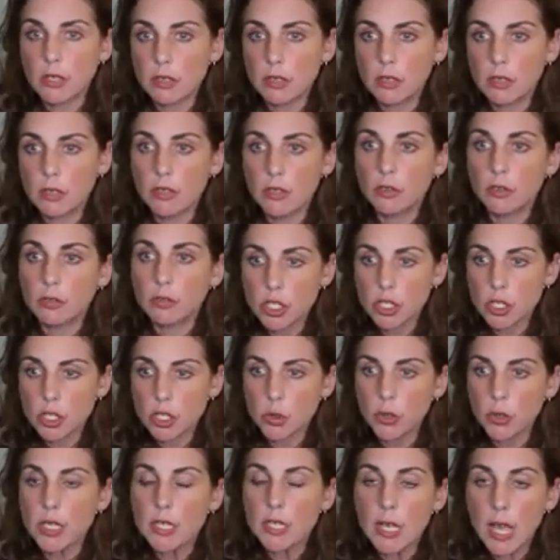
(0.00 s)
the first
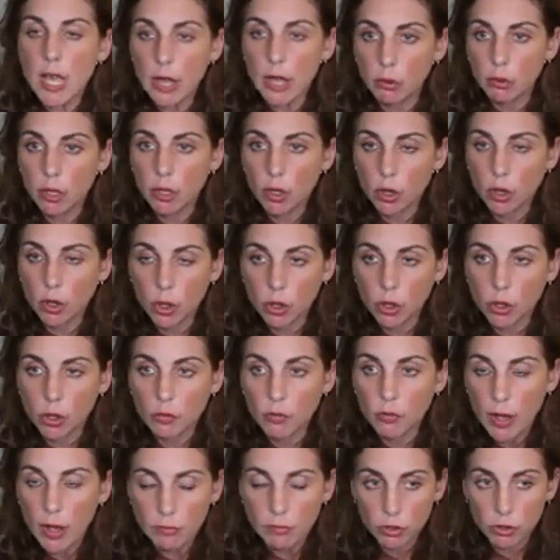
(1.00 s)
3 is not going to earn you
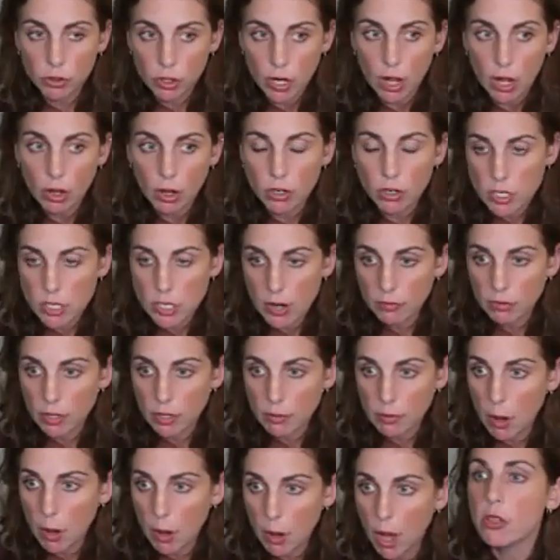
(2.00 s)
$500 every
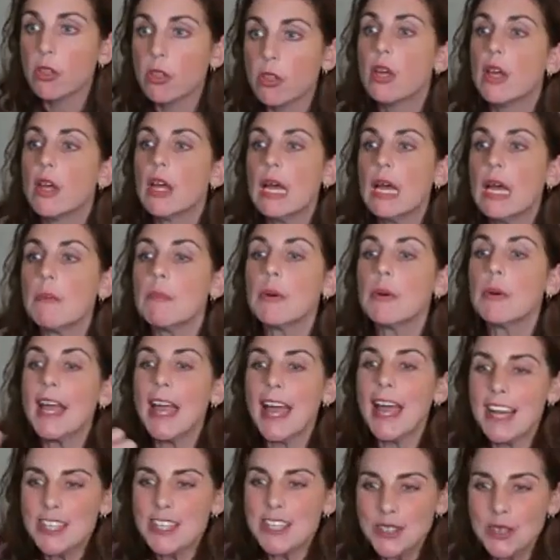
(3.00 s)
month. But
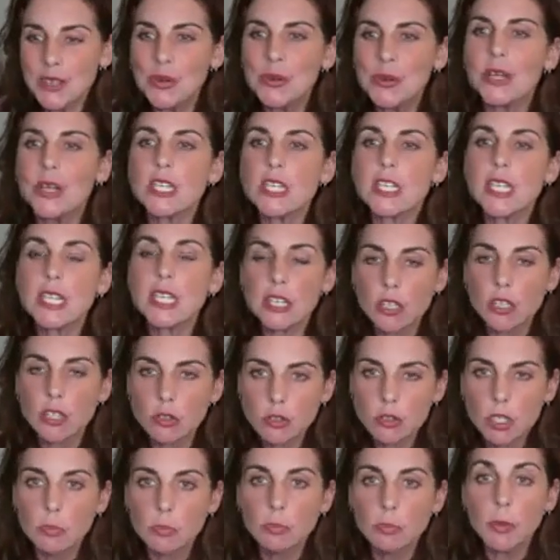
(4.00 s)
as you continue
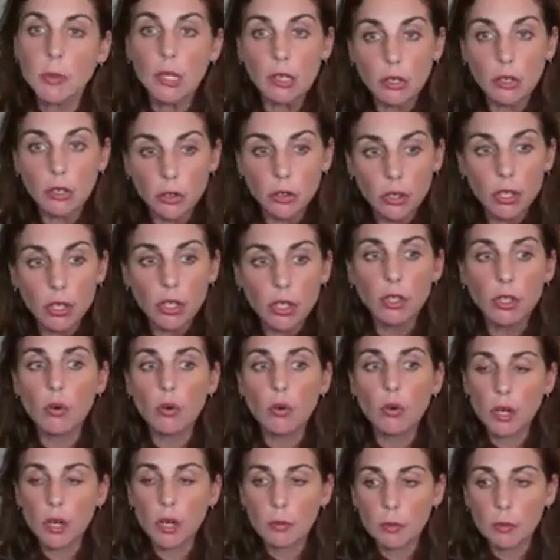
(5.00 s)
to build
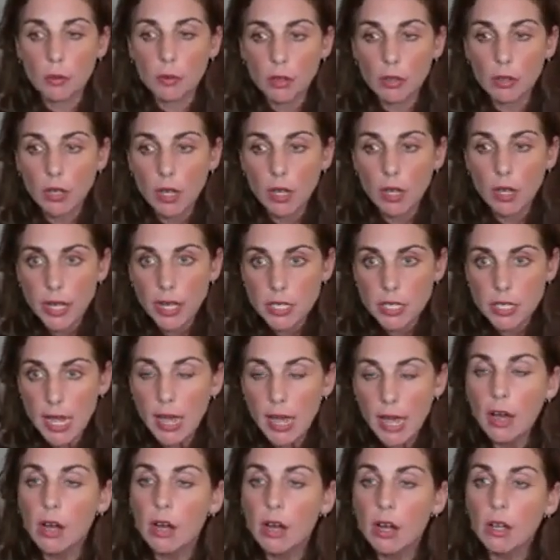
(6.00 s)
your
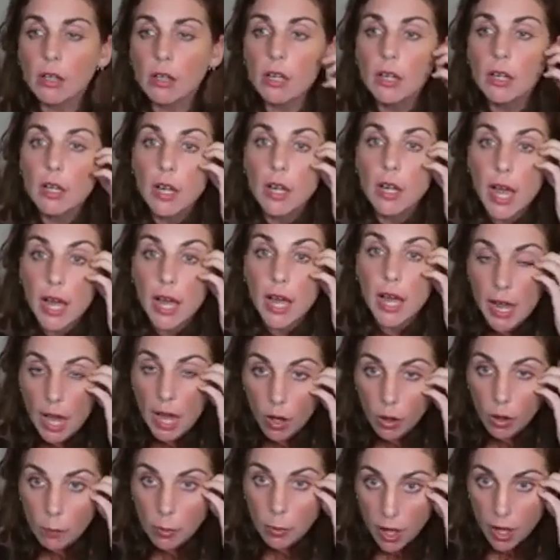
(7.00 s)
clientele and
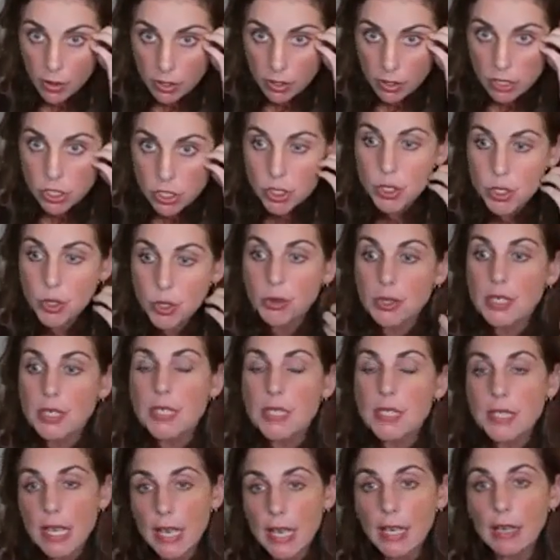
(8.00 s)
help others do the
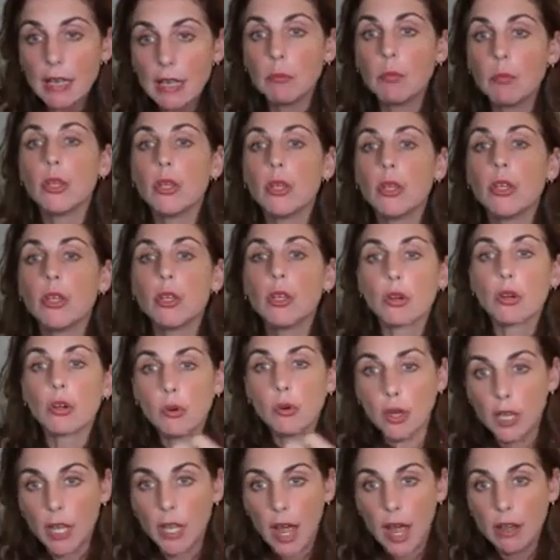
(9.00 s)
same, you're going
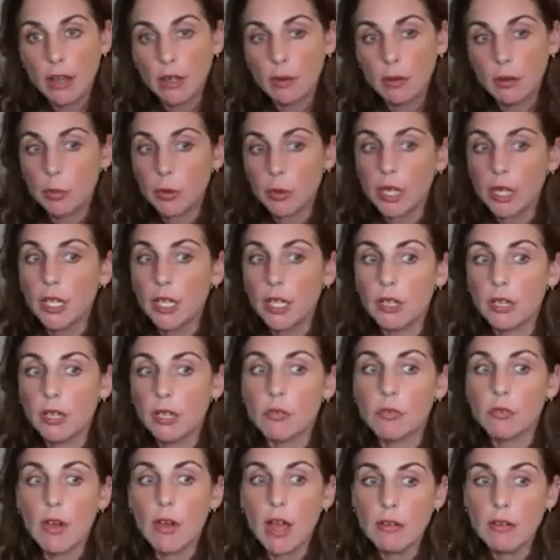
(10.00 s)
to end up bringing in
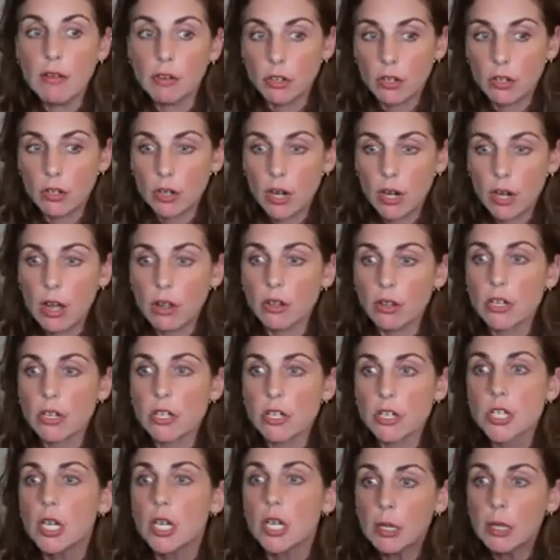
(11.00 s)
$500
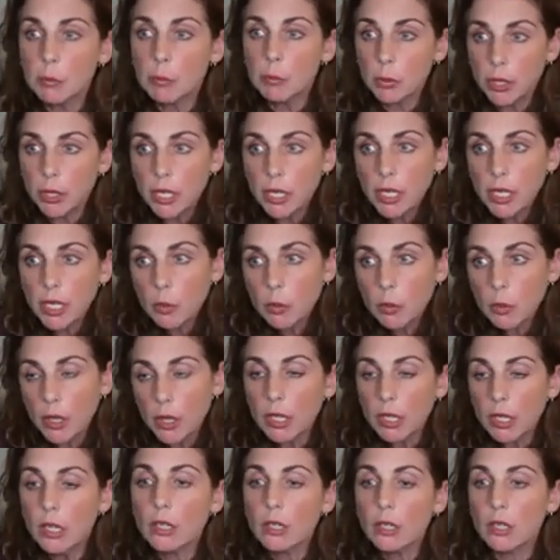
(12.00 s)
pretty
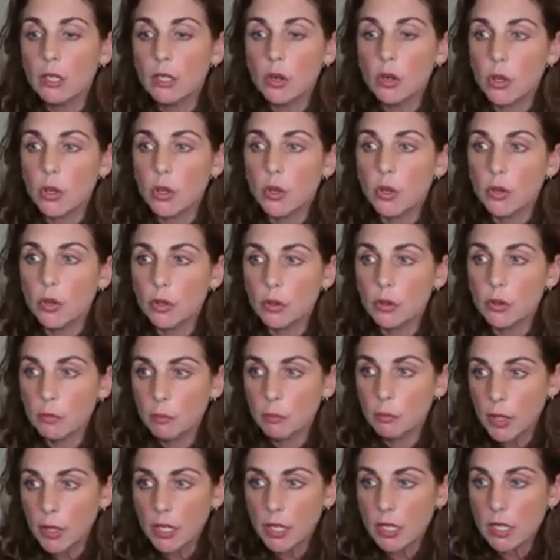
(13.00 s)
quickly, you
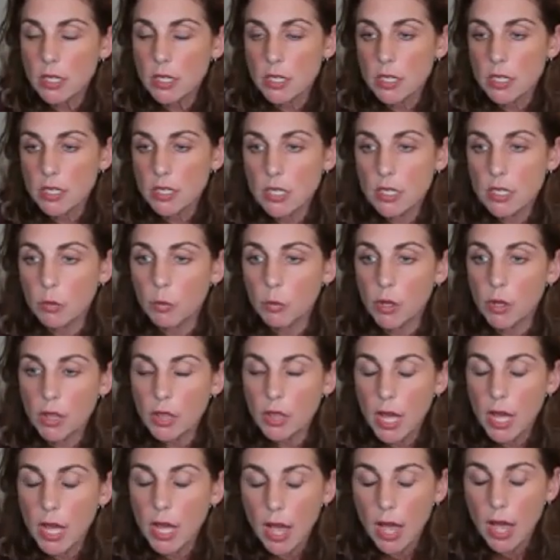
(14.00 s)
being consistent with
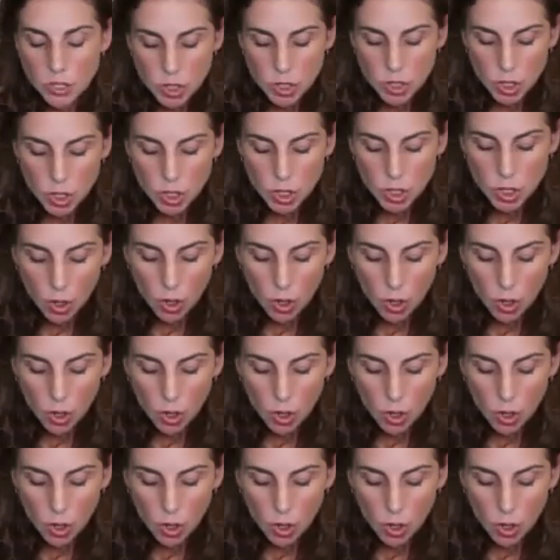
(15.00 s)
that. So